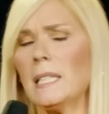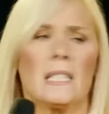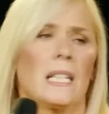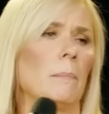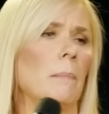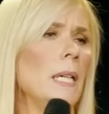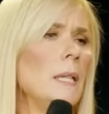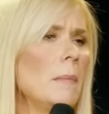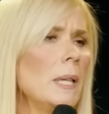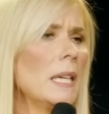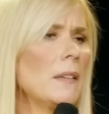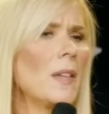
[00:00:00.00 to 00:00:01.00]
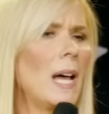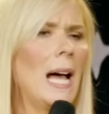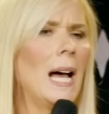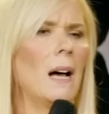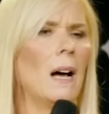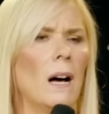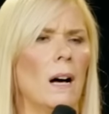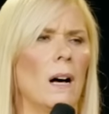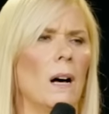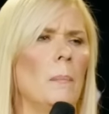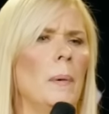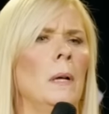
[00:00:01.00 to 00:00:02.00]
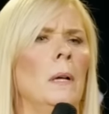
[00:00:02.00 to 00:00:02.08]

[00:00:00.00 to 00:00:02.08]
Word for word: said, Meet me at the IHOP.